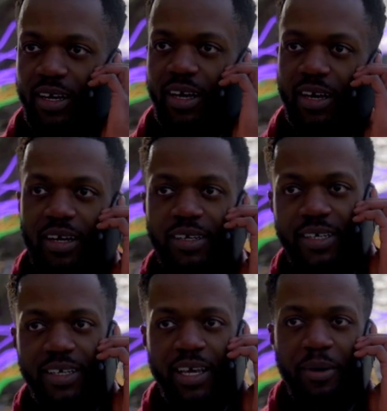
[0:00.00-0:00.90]
A
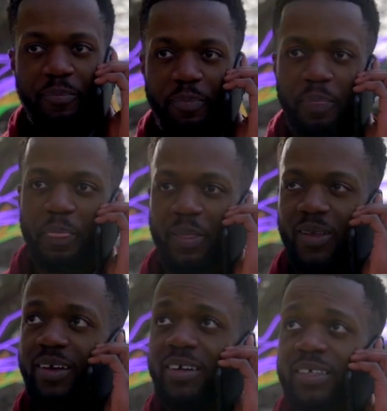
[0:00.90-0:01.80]
necessary consequence of you
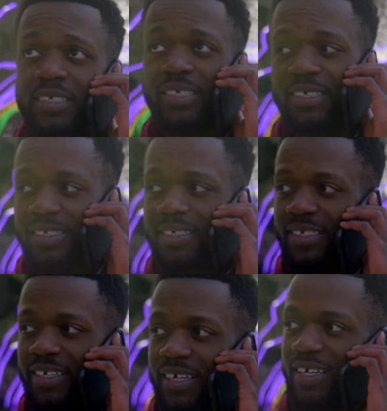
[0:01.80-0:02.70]
being able to watch this
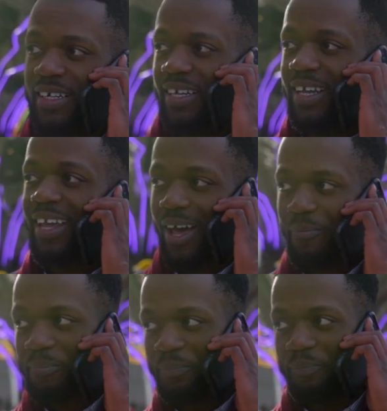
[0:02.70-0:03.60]
video is that you are
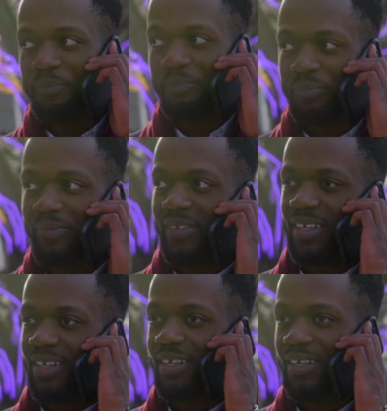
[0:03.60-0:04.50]

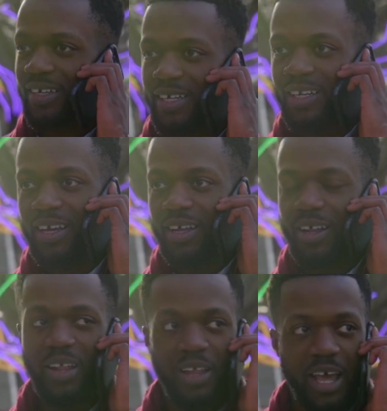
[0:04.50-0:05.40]
self-aware and that you're
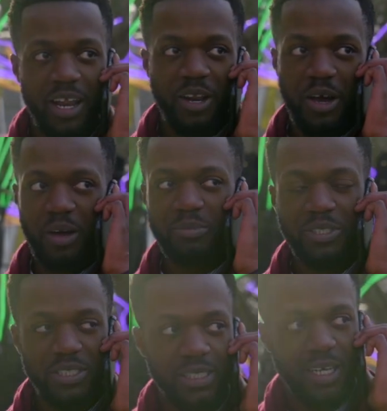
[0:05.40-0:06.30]
able
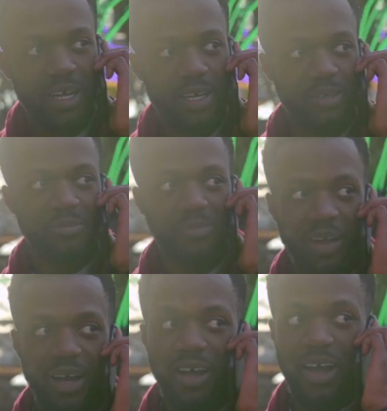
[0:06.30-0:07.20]
to
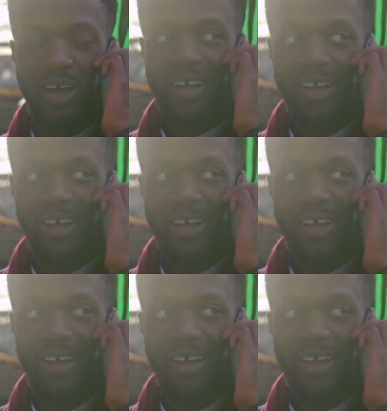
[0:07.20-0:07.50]
engage with